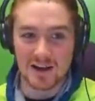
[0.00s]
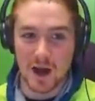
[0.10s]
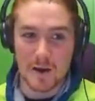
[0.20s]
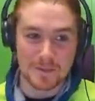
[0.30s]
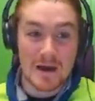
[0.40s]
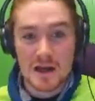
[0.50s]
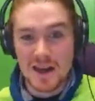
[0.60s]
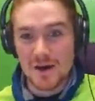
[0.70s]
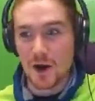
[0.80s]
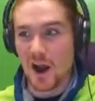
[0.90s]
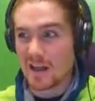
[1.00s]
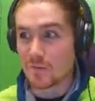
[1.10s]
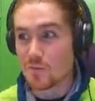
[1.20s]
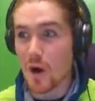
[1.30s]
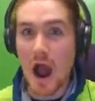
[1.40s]
all the cops. You
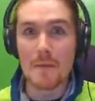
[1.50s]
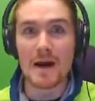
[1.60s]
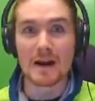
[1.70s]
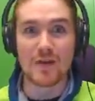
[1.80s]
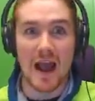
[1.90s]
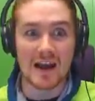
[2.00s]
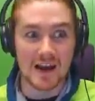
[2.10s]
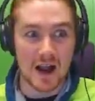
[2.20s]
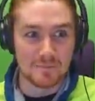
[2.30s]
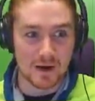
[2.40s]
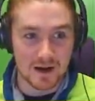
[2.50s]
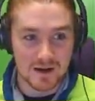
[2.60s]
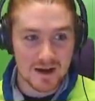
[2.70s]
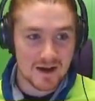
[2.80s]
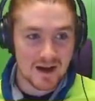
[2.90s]
guys rob a
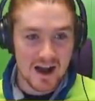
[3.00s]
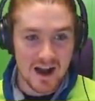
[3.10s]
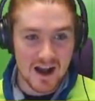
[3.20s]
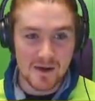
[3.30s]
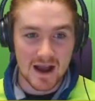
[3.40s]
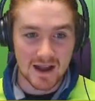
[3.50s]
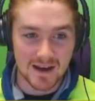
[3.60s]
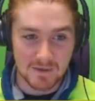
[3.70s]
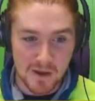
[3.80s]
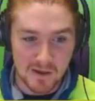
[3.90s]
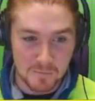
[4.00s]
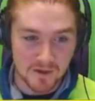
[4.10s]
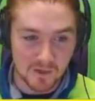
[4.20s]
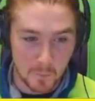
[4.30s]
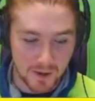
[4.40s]
helicopter. Oh, man, that made
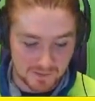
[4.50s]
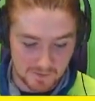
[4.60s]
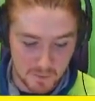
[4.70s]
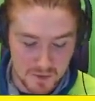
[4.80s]
me sweat